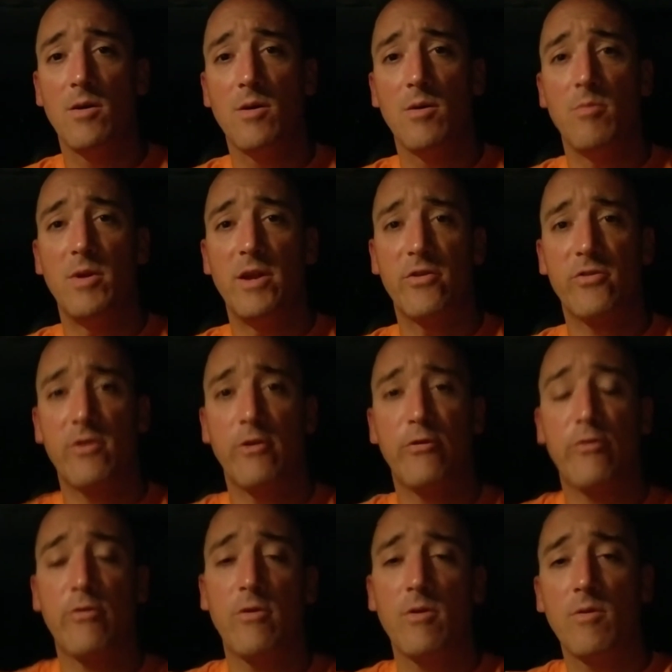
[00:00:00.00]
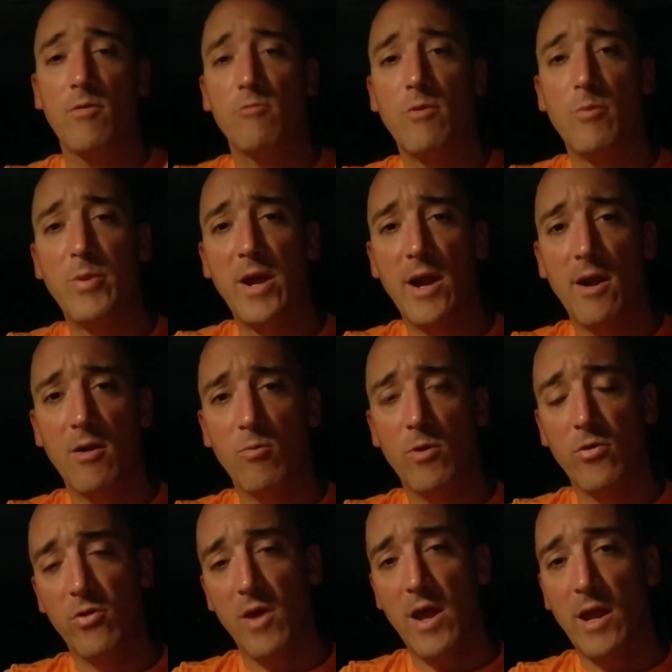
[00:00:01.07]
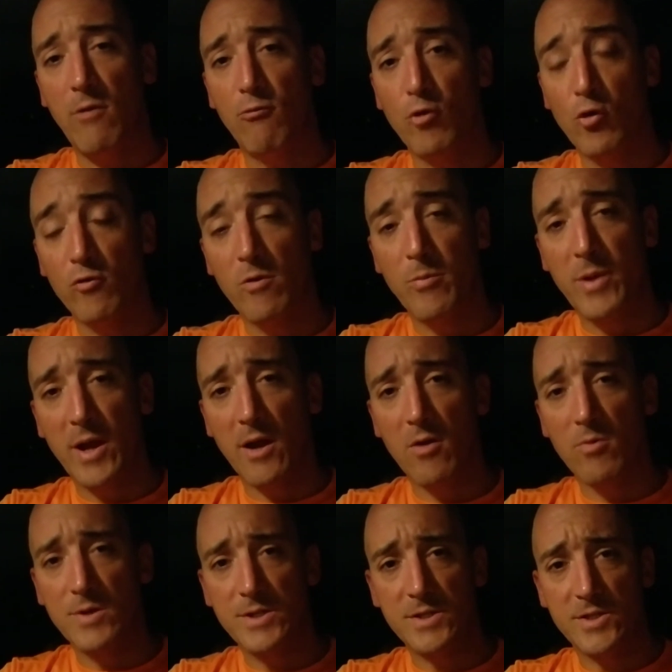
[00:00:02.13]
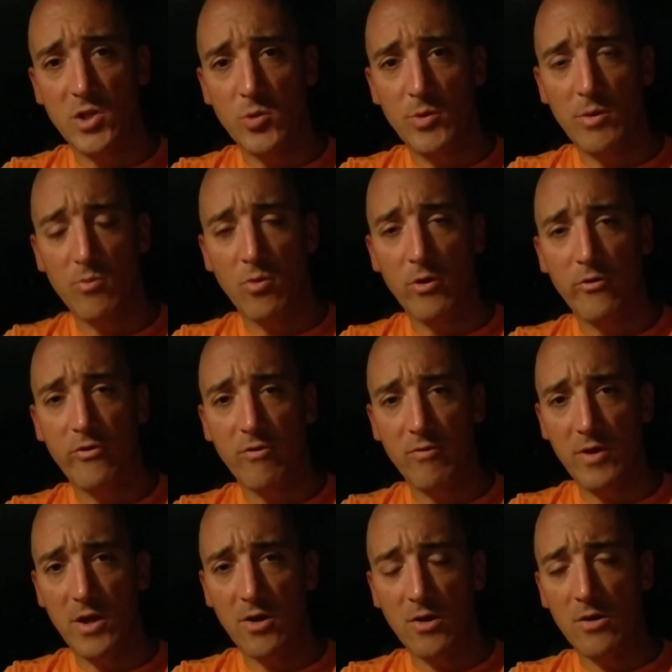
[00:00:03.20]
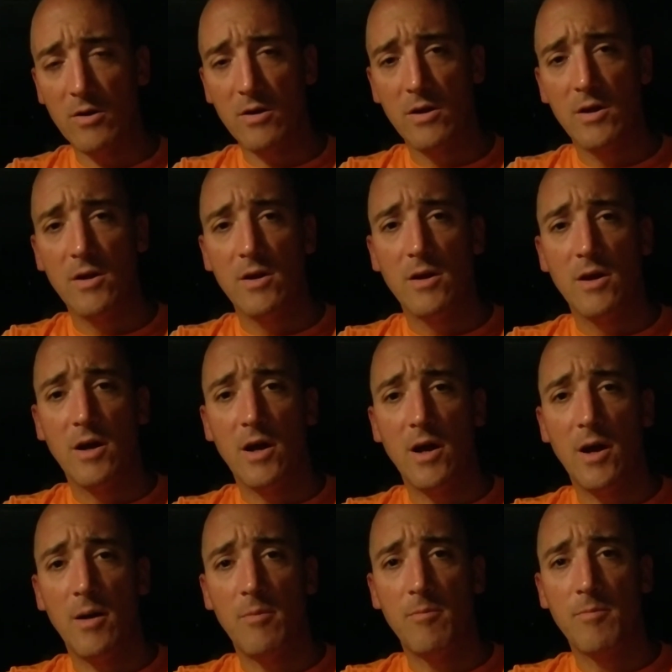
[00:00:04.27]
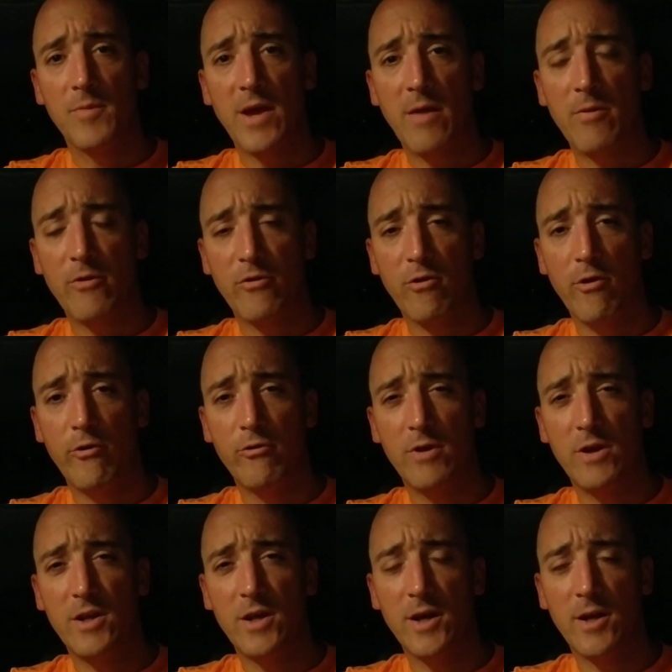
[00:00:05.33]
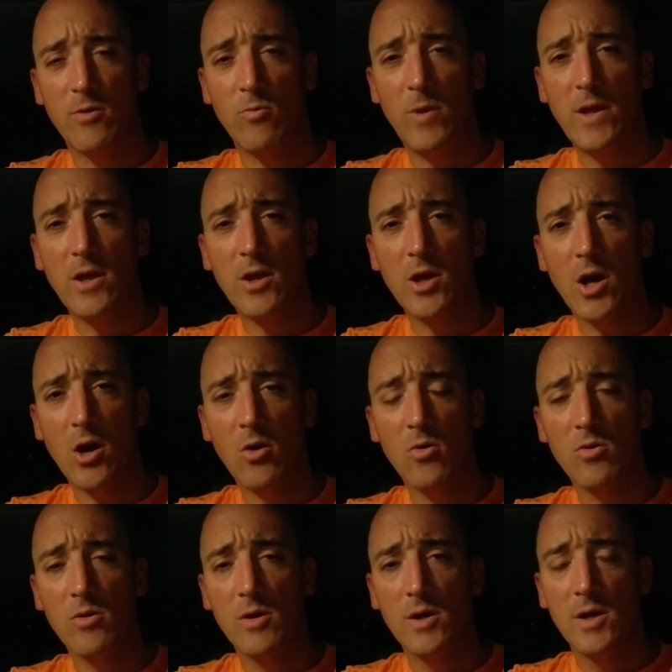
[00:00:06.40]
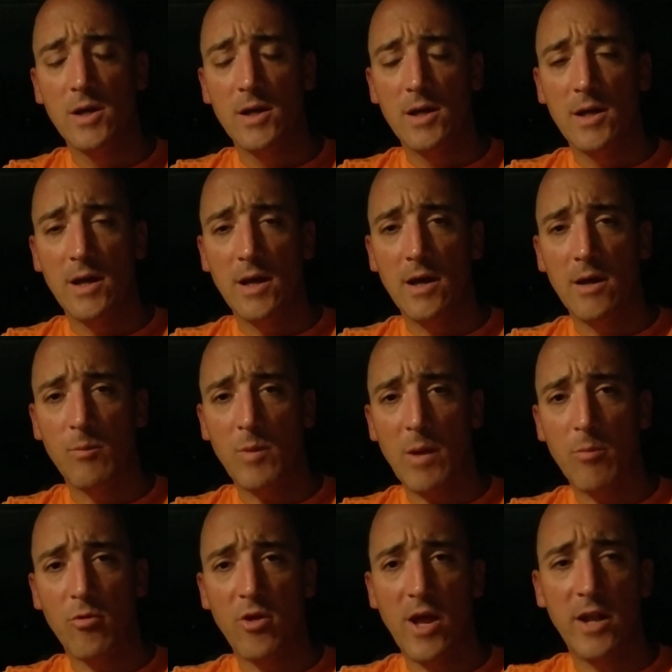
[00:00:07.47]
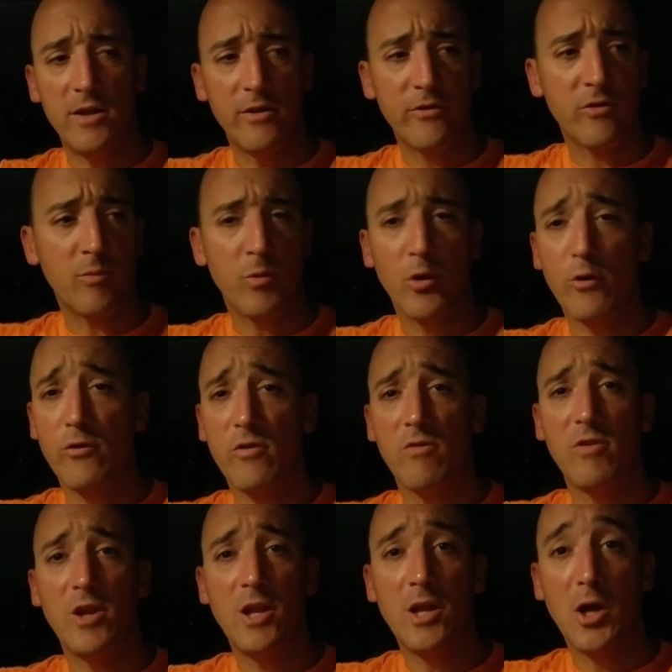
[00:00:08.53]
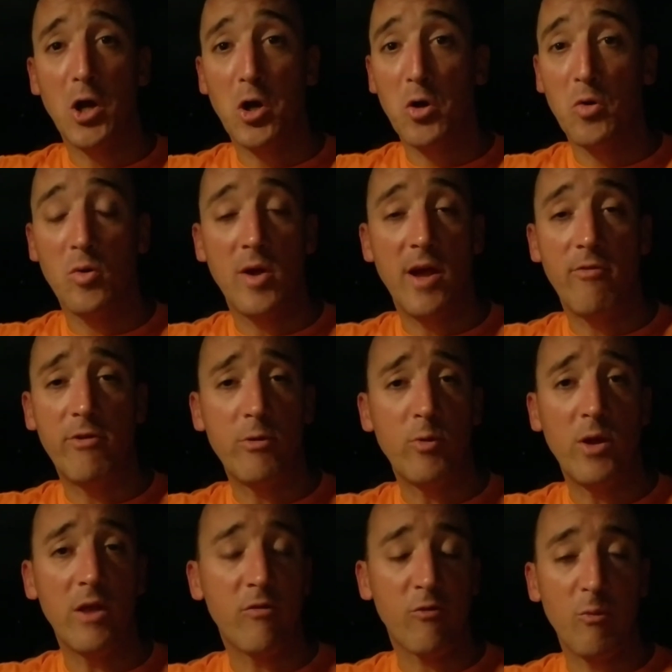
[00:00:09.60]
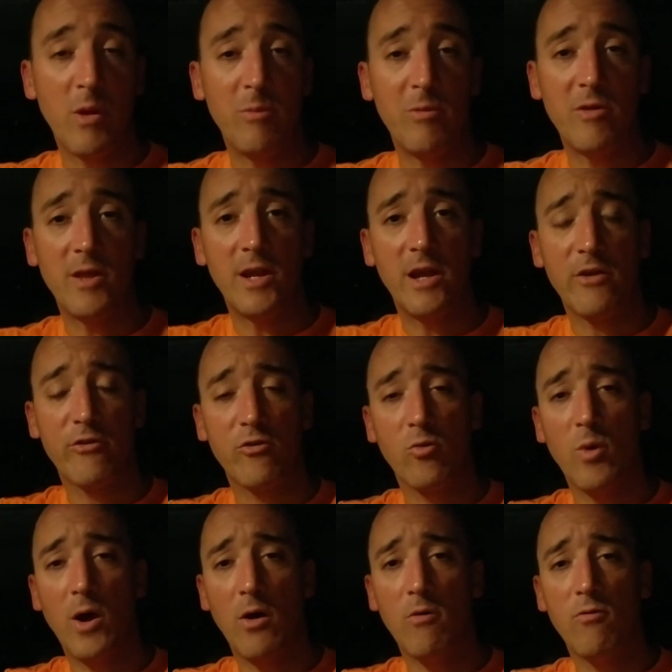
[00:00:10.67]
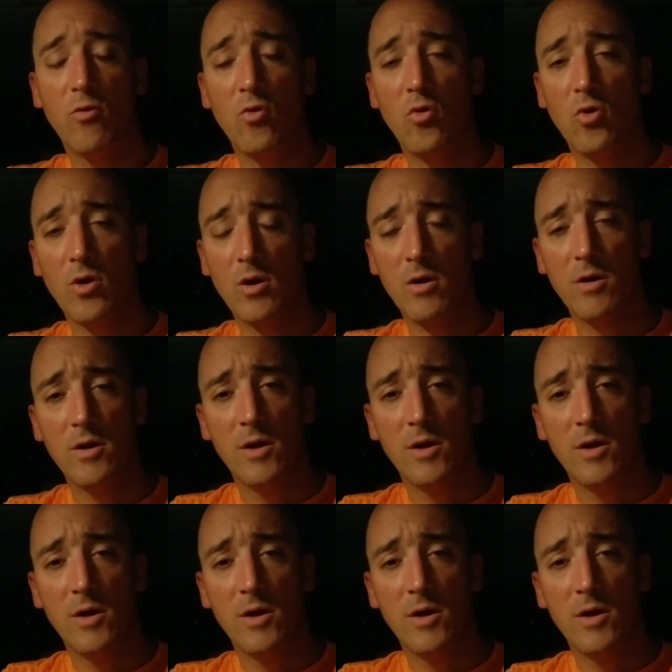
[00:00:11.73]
meniscus repair with a root repair, which is a little bit more severe. Had this surgery done a week ago, and my plan is to post a video every week for maybe the next 12 or